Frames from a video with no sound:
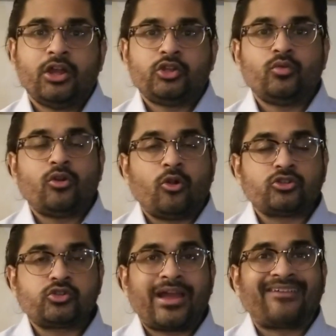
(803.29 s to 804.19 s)
You will
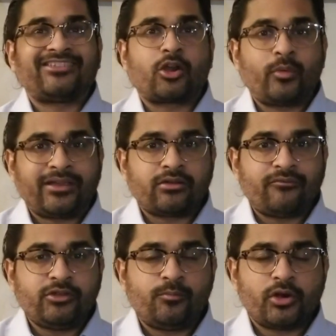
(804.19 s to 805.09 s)
also have the quick
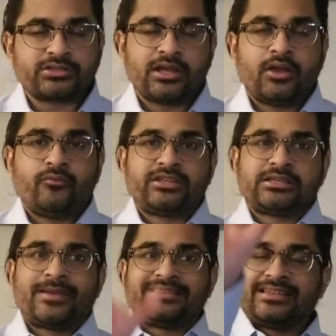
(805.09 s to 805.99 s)
review books, which is
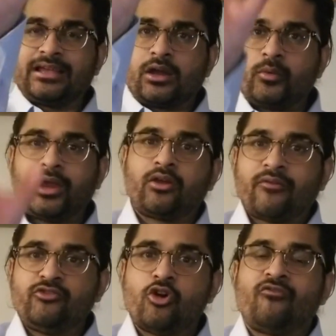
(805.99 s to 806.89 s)
basically a quick
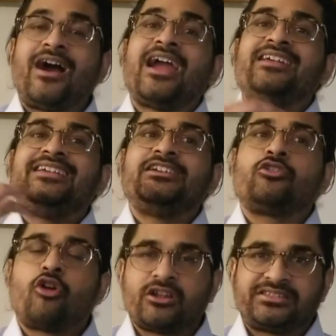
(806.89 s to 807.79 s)
review of high-yield
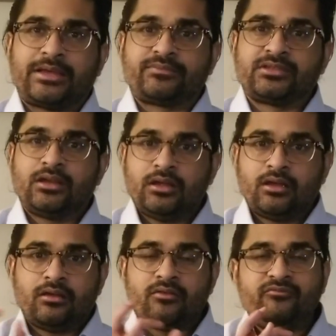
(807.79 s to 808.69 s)
concepts.
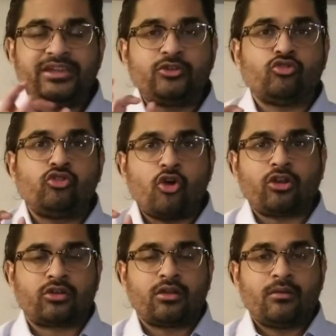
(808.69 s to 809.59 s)
We do
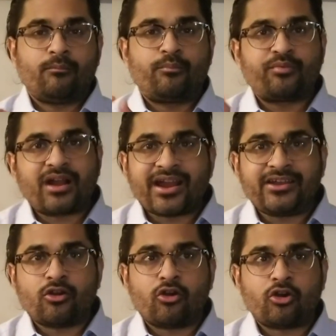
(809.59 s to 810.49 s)
not
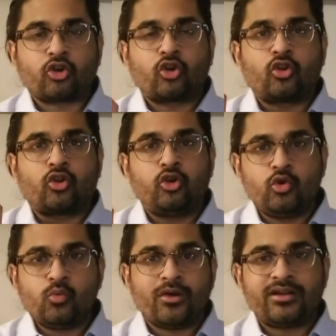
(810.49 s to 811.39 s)
pride on
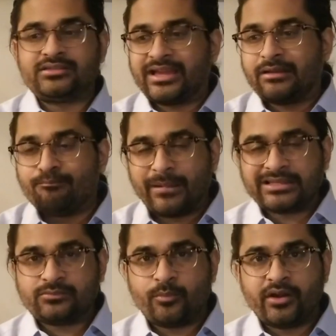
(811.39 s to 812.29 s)
clue words and
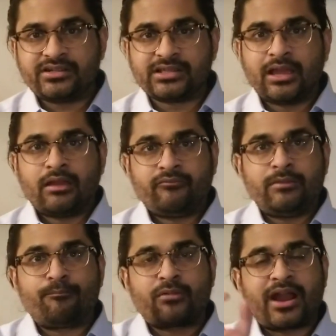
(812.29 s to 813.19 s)
buzzwords.
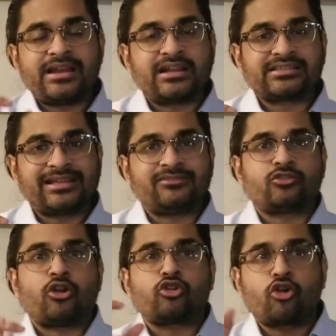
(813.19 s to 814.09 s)
We pride ourselves
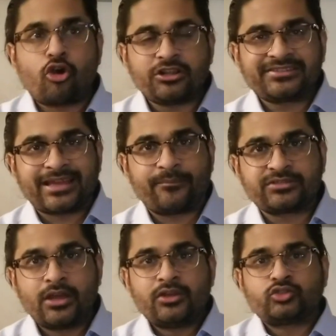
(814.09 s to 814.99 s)
on
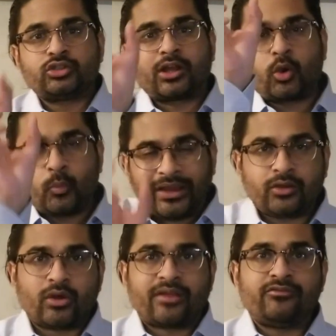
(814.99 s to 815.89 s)
concepts. So the quick
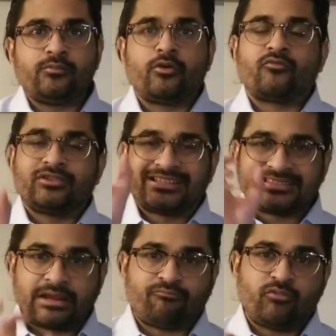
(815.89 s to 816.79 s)
review book for the
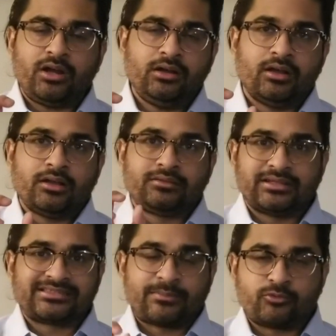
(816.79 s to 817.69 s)
Step 1, the
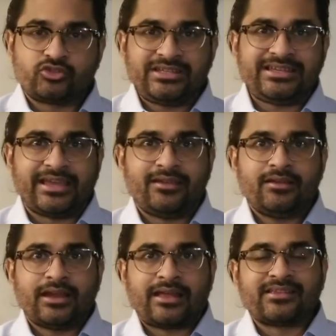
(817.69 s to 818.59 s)
Step 2 CK,
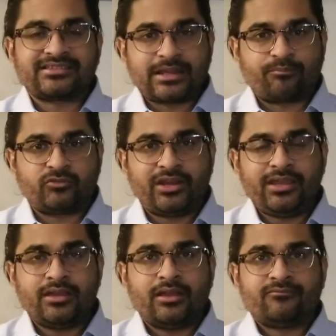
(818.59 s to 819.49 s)
and the Step
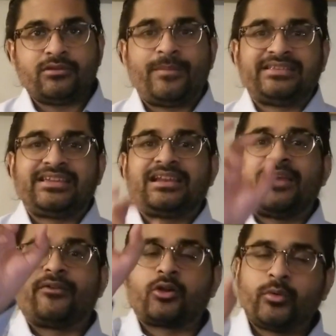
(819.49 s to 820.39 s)
3 will basically
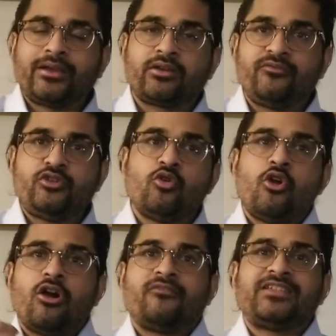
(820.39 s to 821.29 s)
have a quick review
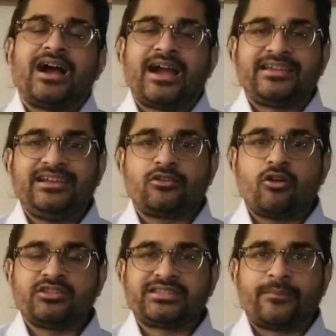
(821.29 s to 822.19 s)
of the high-yield
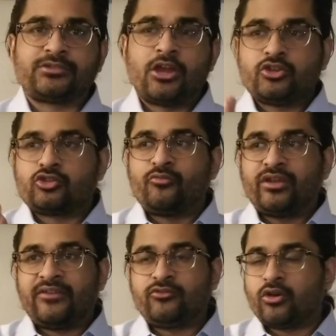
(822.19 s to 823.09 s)
concepts. So
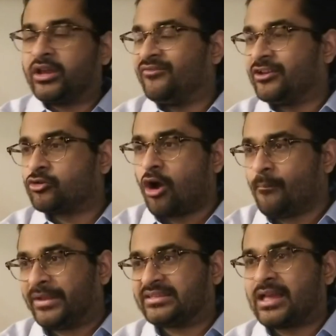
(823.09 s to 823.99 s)
if you're giving a comp
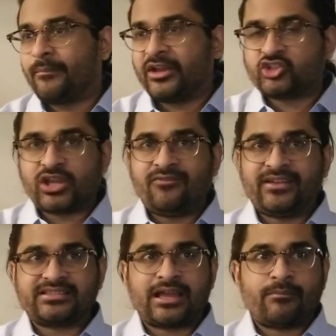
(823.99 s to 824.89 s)
exam, a shelf
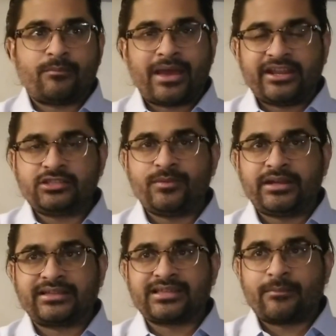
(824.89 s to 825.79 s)
exam, a management
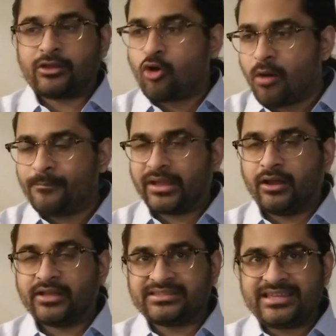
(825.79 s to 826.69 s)
exam, a
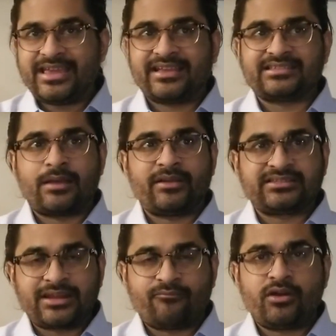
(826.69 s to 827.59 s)
CK exam, a
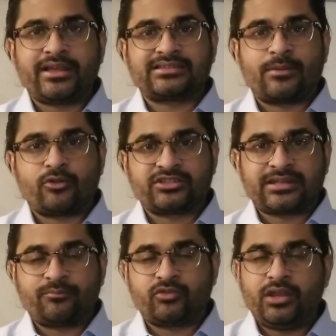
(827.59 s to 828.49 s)
Step 1 exam, or a
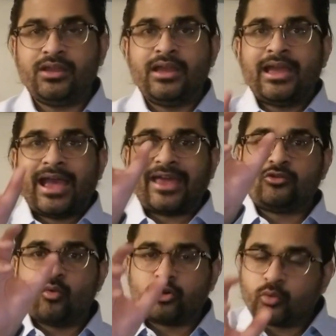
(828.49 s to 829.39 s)
Step 3, and you
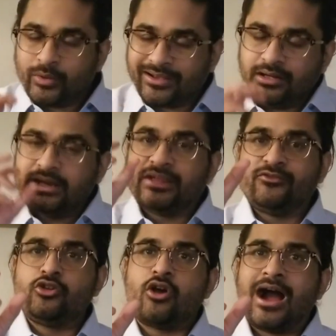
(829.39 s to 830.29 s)
want to quickly review
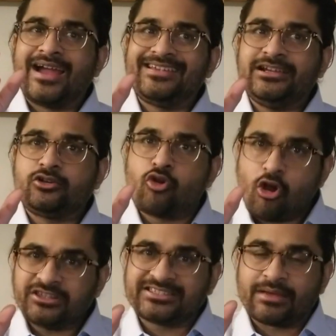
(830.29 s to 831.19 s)
your high-yield
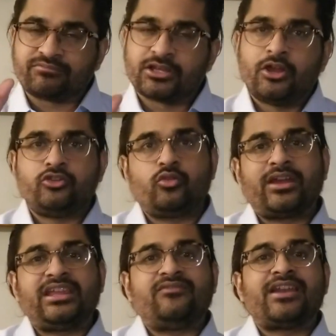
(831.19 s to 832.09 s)
concepts, you can
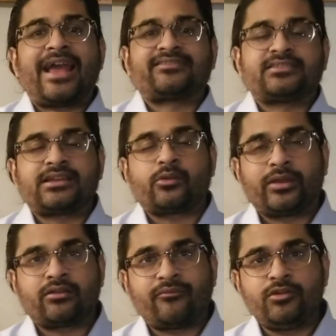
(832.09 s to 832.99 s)
even access our
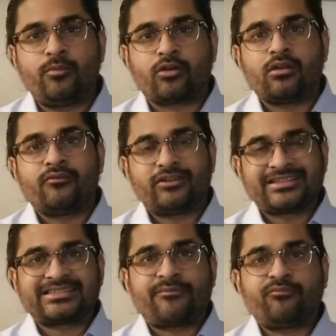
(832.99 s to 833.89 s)
quick review book for the
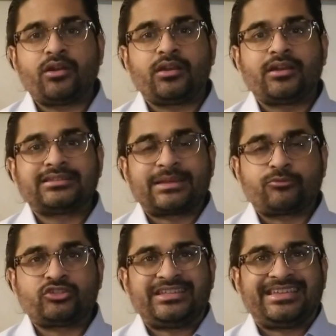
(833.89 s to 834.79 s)
Step 1, Step
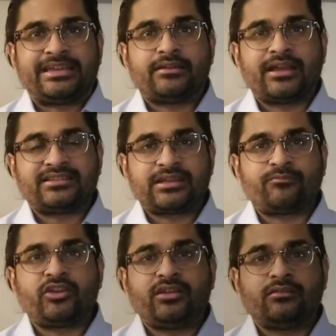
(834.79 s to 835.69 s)
2 CK, and Step
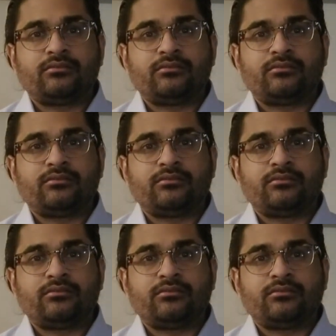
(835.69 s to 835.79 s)
3.